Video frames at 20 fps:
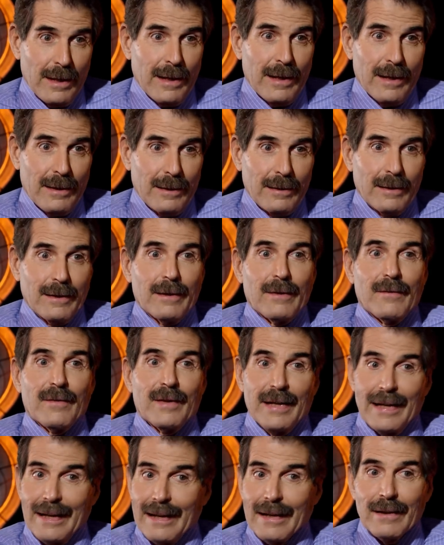And in
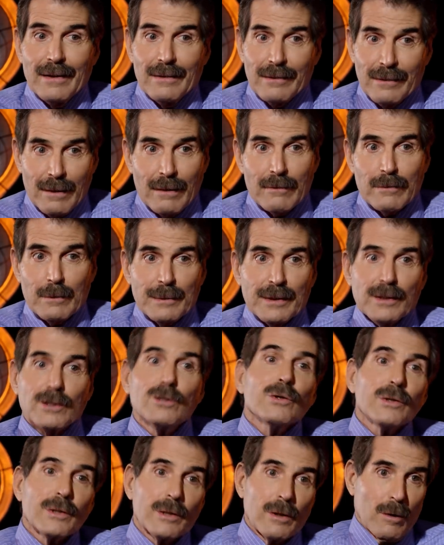the end, government
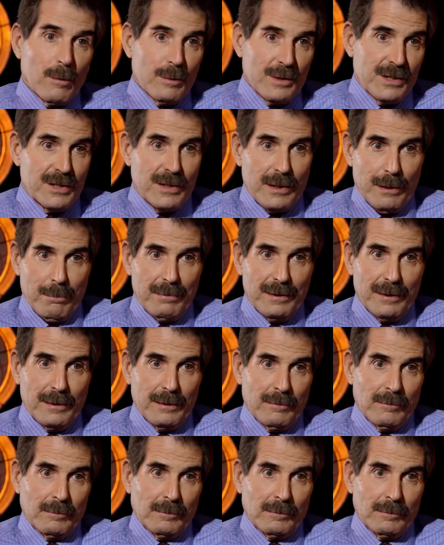could always step in.